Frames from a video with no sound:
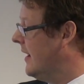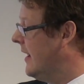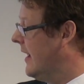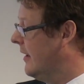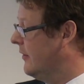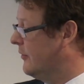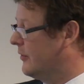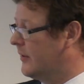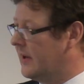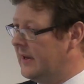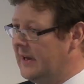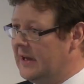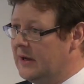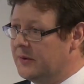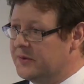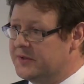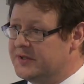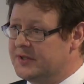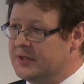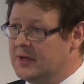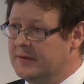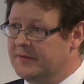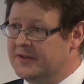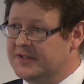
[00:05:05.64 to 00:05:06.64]
and cloud
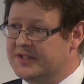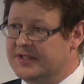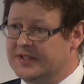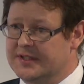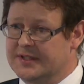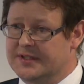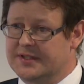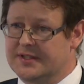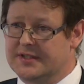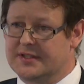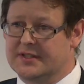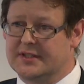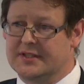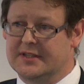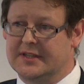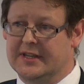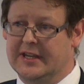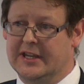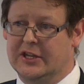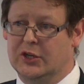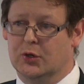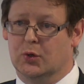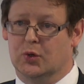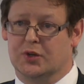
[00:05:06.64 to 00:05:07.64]
services
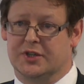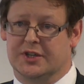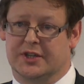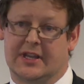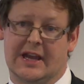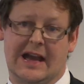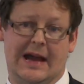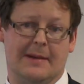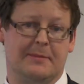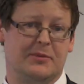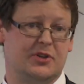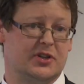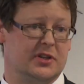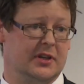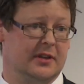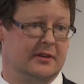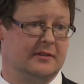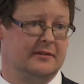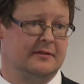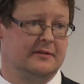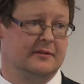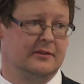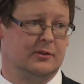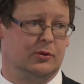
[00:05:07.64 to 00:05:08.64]
in order to capture
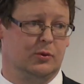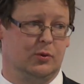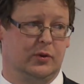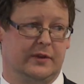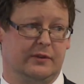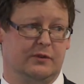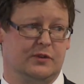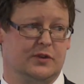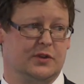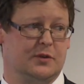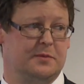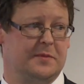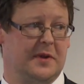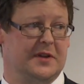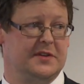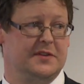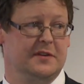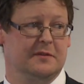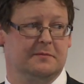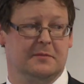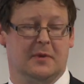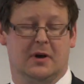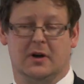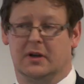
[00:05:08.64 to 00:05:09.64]
all of the
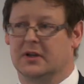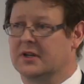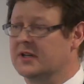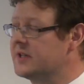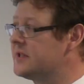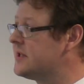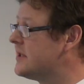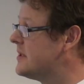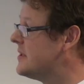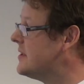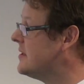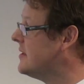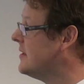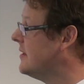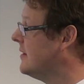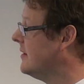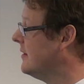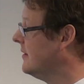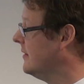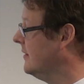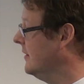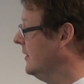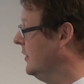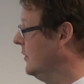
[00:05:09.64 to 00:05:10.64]
respective markets,
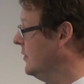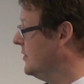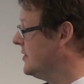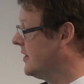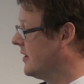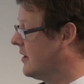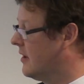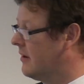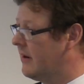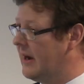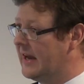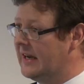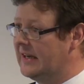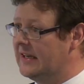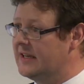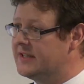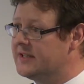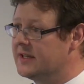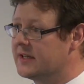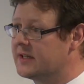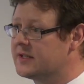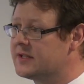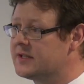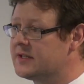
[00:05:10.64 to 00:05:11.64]
using our
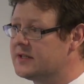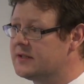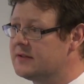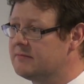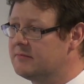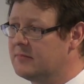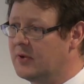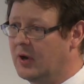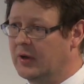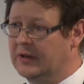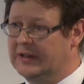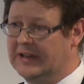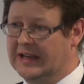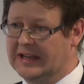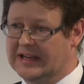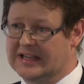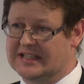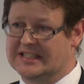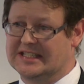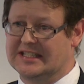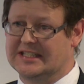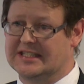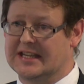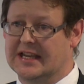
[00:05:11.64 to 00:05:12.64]
analytics on
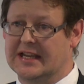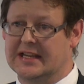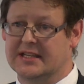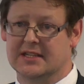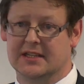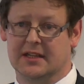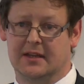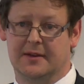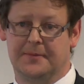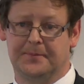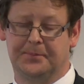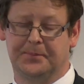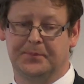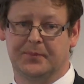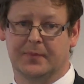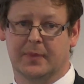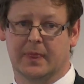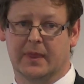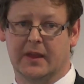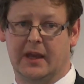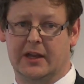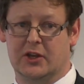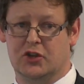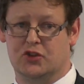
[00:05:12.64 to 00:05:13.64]
legacy data
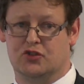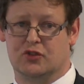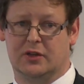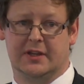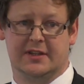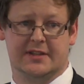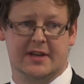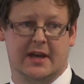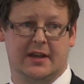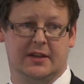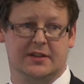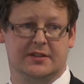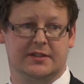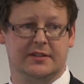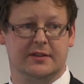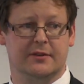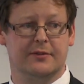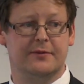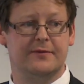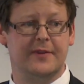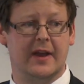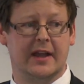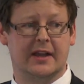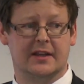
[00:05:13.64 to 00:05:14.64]
and drilling down into the
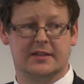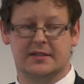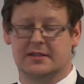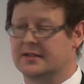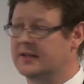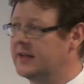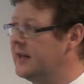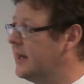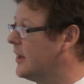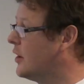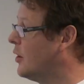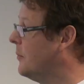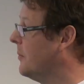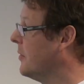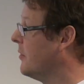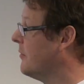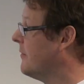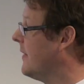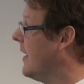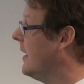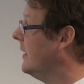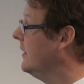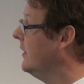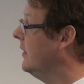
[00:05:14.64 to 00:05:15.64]
effects and economic
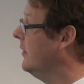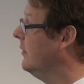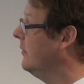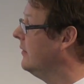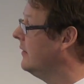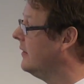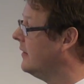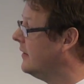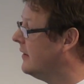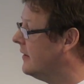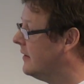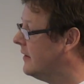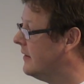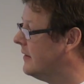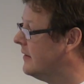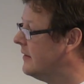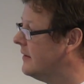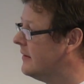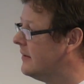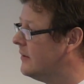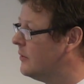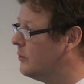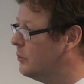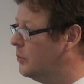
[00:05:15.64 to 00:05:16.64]
value
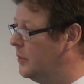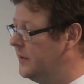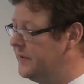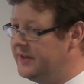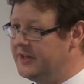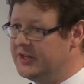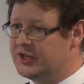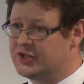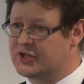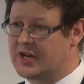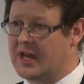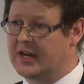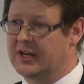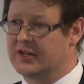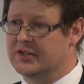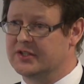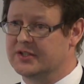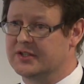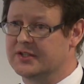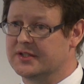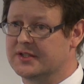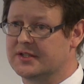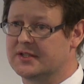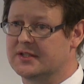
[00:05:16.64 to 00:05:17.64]
with these
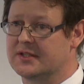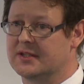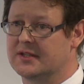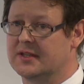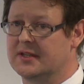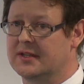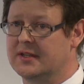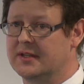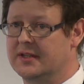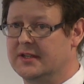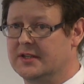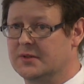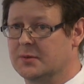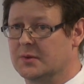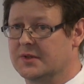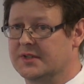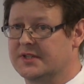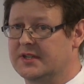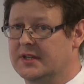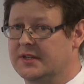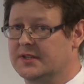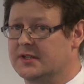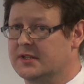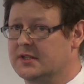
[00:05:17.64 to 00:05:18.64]
challenges is what
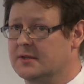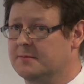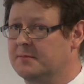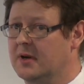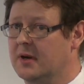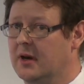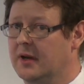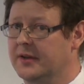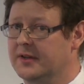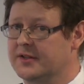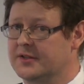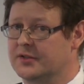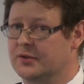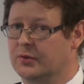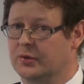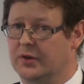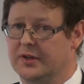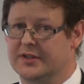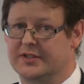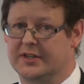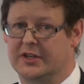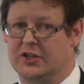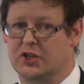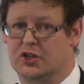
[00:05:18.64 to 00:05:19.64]
sets us apart as an
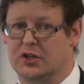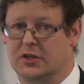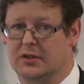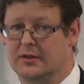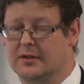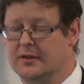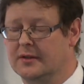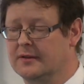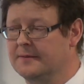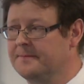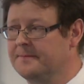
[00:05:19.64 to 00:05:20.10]
organisation.